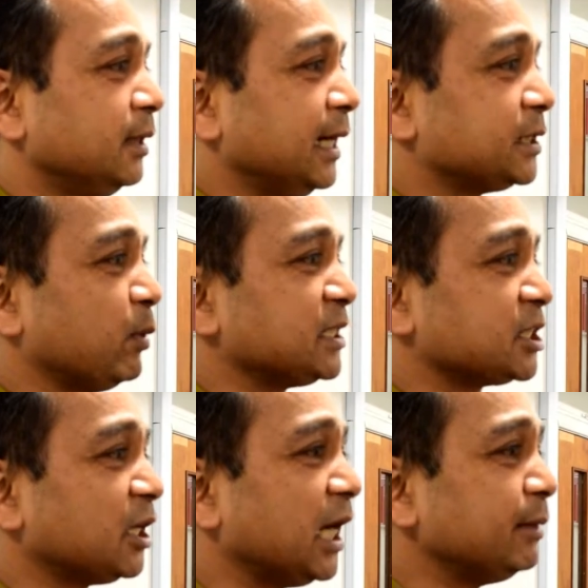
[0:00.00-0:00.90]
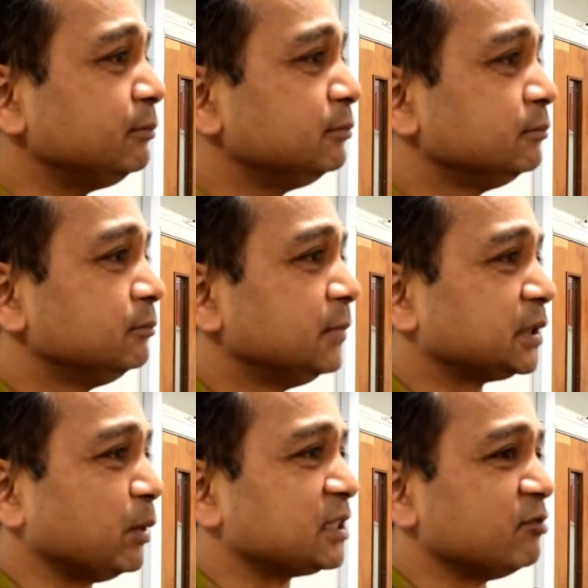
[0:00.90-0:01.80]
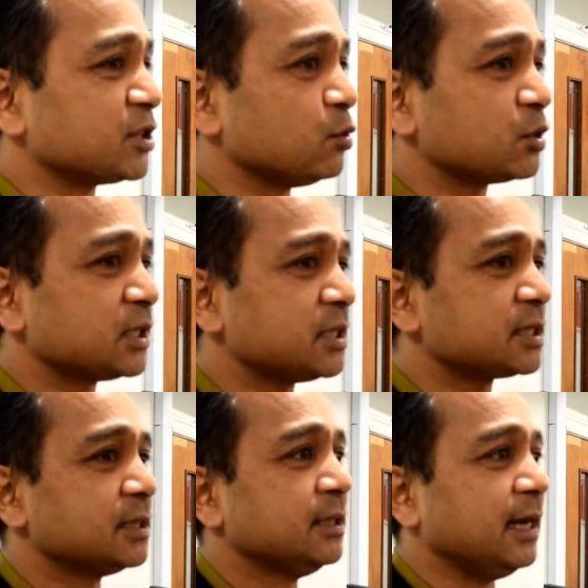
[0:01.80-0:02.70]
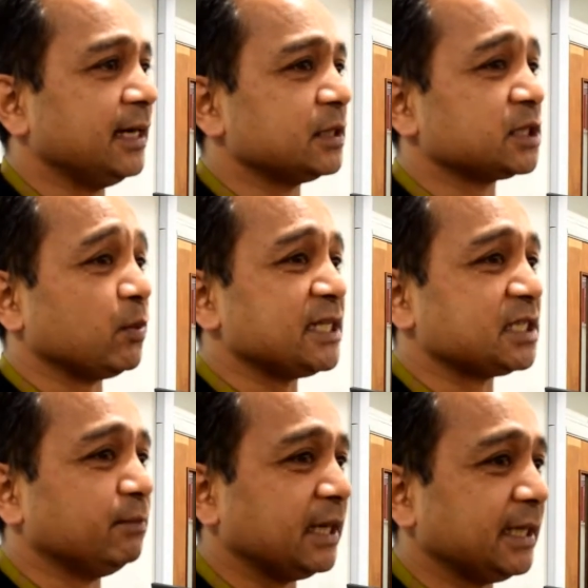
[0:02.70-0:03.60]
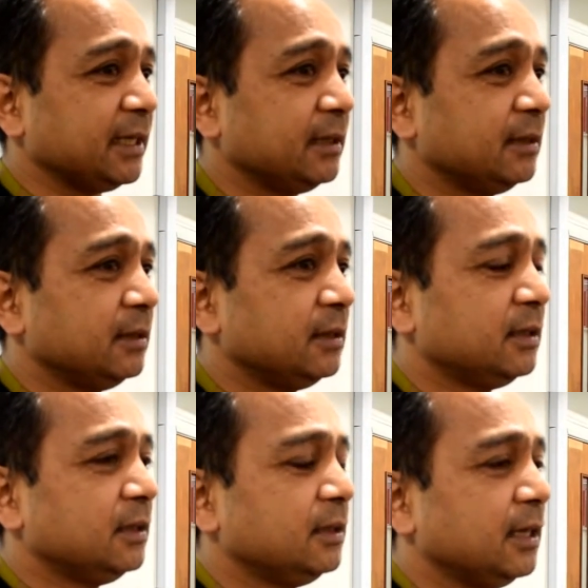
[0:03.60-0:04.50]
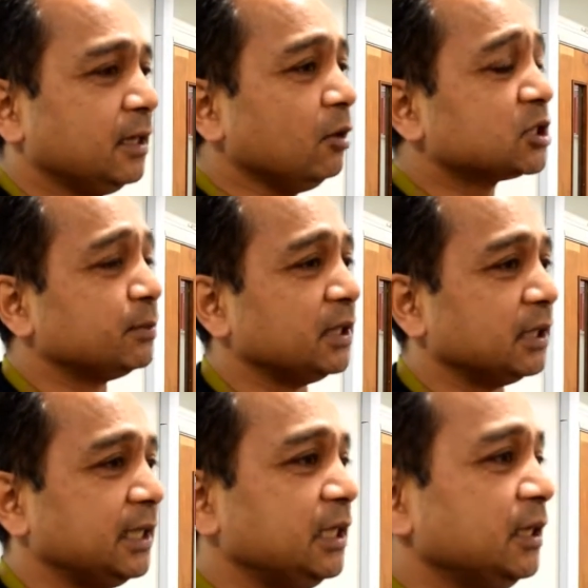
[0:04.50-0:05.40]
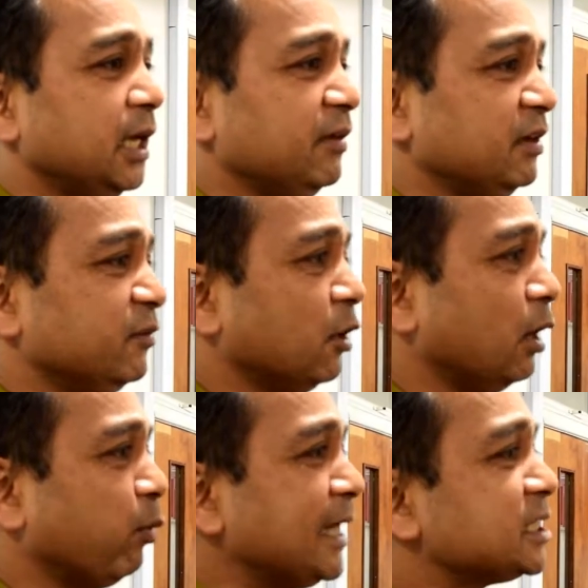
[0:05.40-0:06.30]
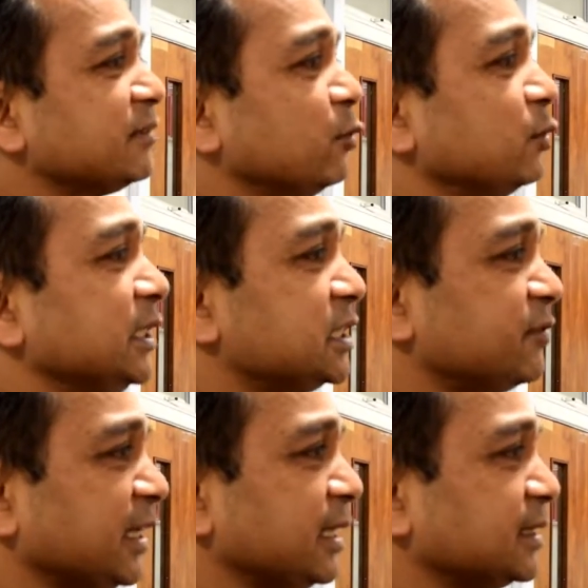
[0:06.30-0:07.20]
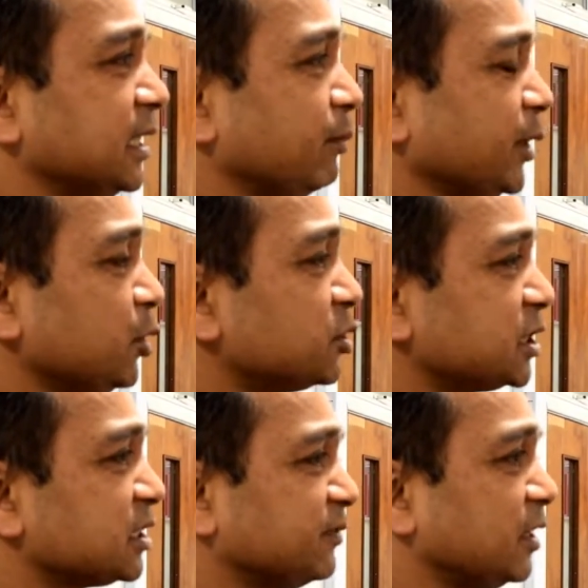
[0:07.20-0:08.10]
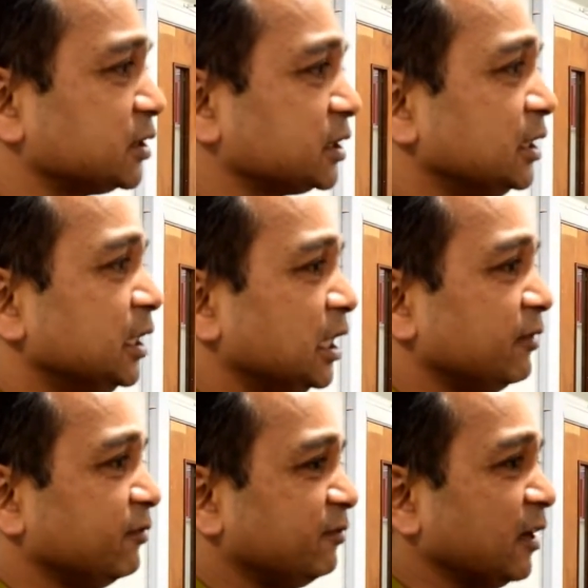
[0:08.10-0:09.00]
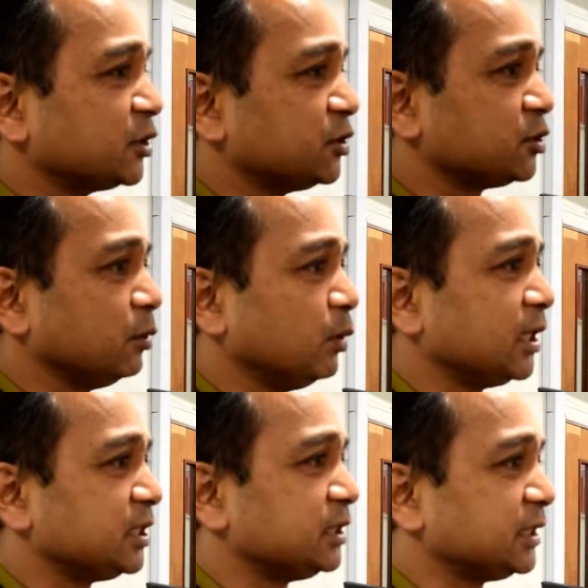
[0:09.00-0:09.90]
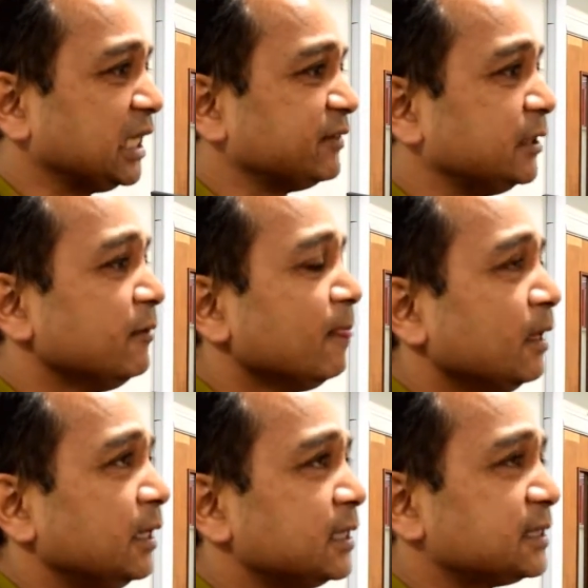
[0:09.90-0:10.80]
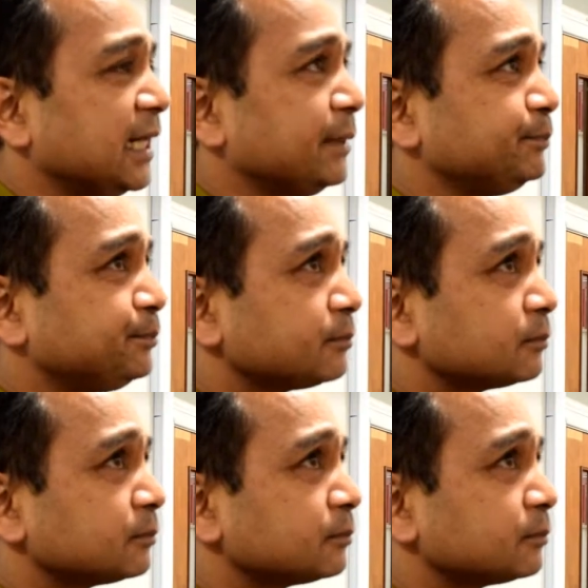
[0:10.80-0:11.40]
And it's a waste of time, it's a waste of resources, and it's a waste of money. And ultimately, if you've got a waste of all these things, and a huge disadvantage if functions not working together is that